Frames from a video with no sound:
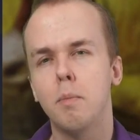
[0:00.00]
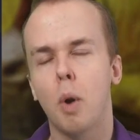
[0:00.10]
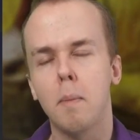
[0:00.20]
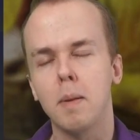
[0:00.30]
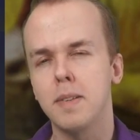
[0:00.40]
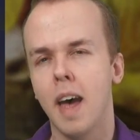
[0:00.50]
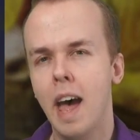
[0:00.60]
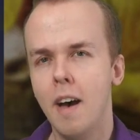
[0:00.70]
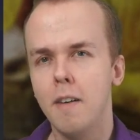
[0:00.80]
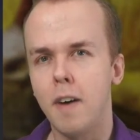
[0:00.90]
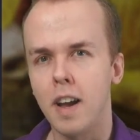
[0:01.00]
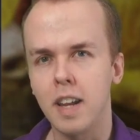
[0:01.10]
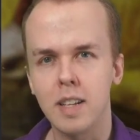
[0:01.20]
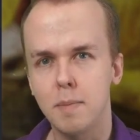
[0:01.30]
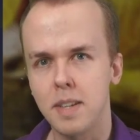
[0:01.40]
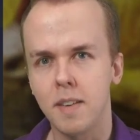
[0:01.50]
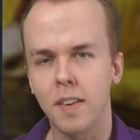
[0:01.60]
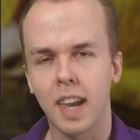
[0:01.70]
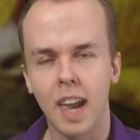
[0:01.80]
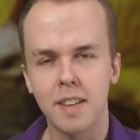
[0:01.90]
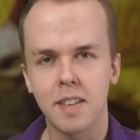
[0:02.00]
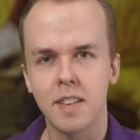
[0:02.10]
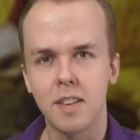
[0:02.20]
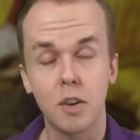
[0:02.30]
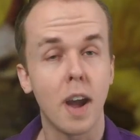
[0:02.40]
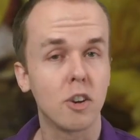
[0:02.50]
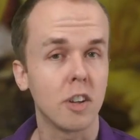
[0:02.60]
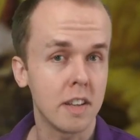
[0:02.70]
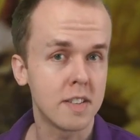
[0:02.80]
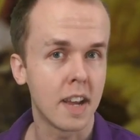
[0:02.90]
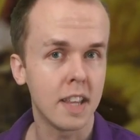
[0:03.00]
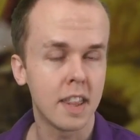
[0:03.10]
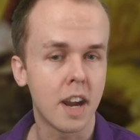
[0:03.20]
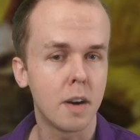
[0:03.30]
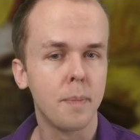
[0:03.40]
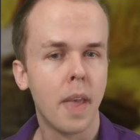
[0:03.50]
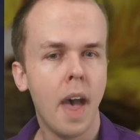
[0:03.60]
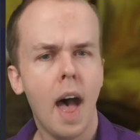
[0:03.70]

problems finding specific cases to actually cite there.